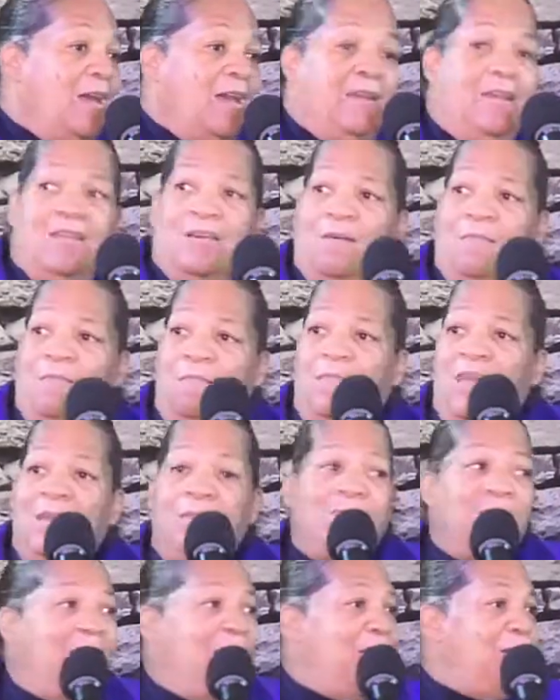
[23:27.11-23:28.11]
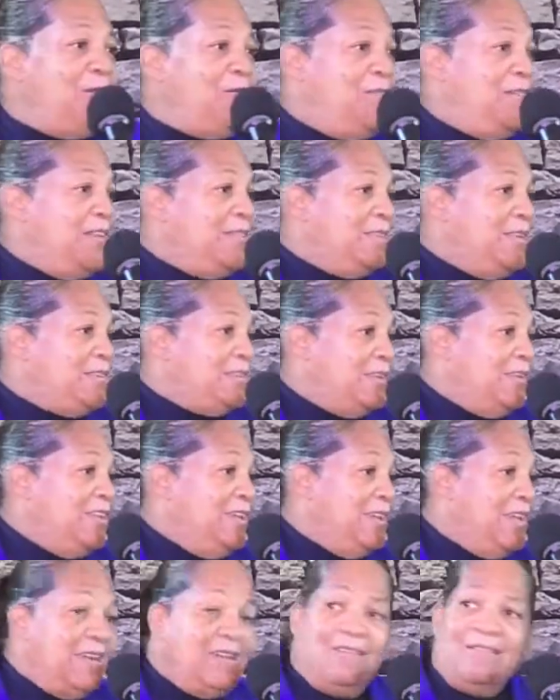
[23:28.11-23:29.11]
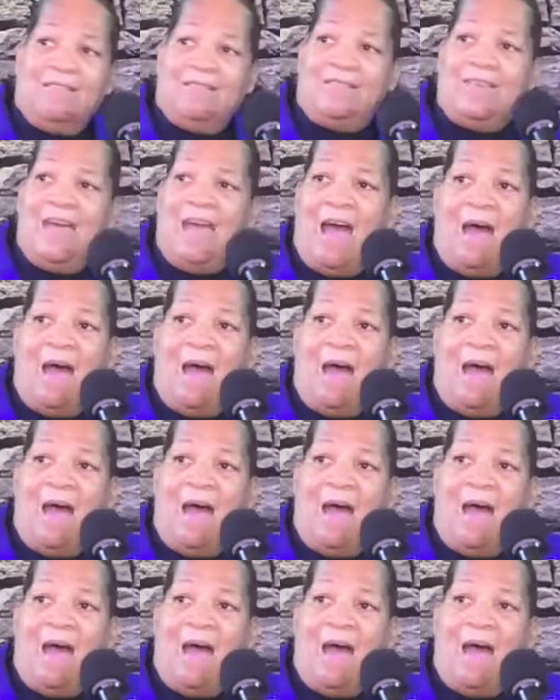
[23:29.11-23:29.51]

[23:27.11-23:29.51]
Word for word: you know, being married 50 years.